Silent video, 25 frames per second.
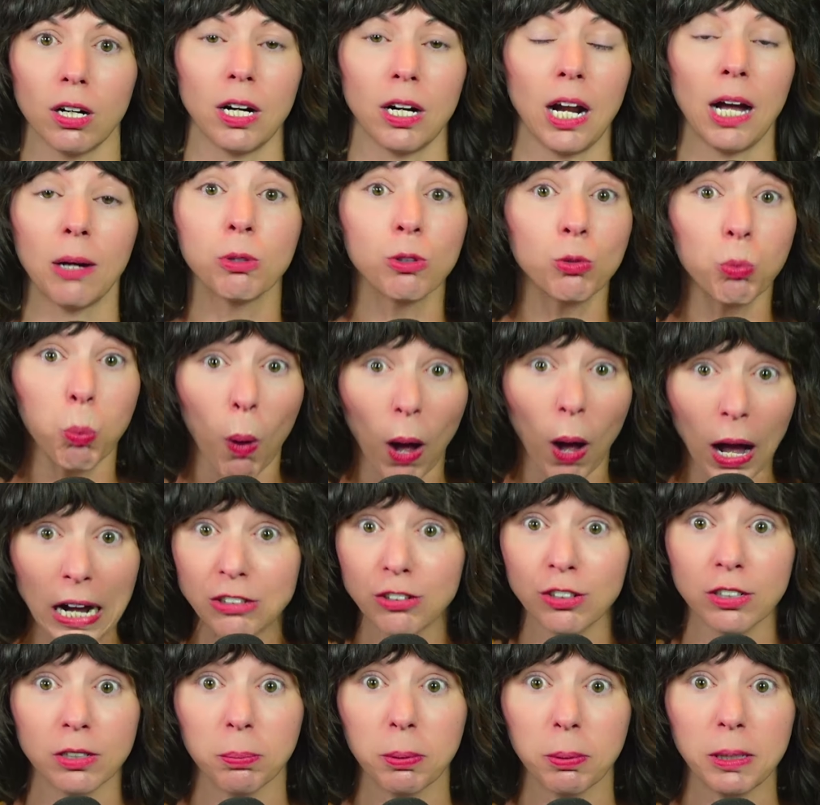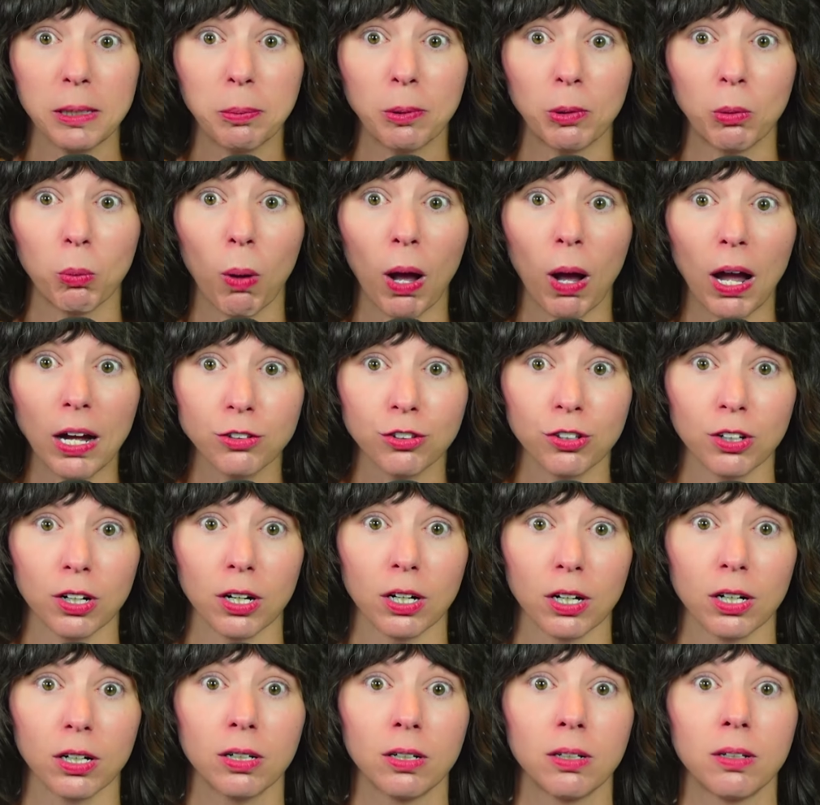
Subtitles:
and I was watching people watch her.